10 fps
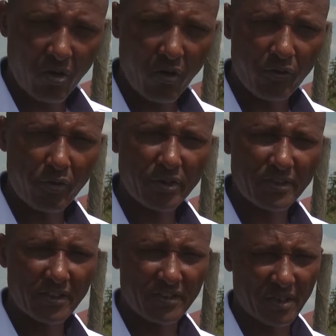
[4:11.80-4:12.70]
of food
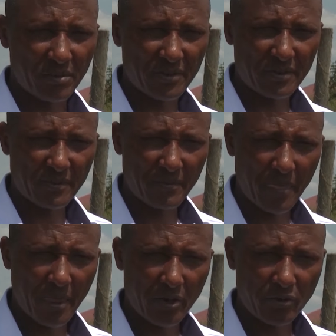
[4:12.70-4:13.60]
systems
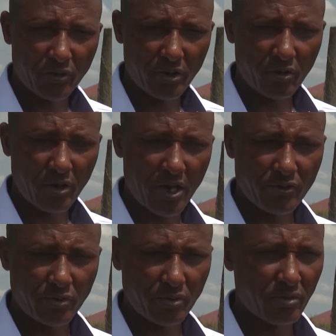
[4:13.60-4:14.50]
in order
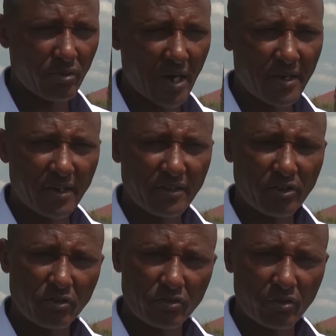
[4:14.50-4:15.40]
to address
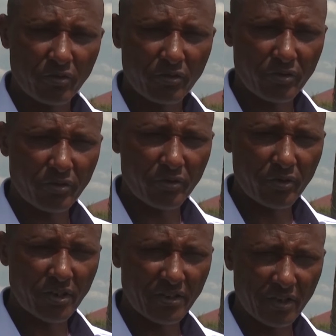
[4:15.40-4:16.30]
issues of
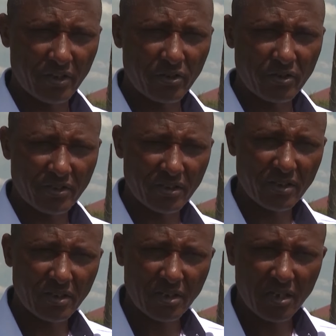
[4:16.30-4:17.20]
food insecurity
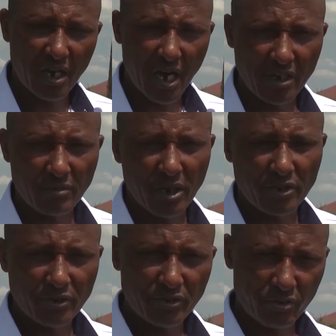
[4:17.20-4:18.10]
and
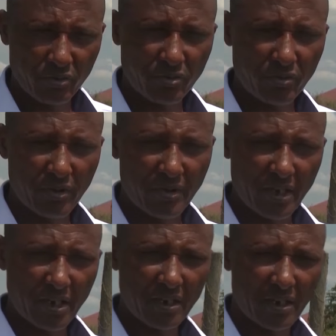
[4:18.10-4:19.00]
malnutrition
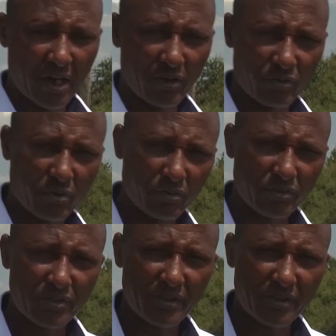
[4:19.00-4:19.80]
within the households.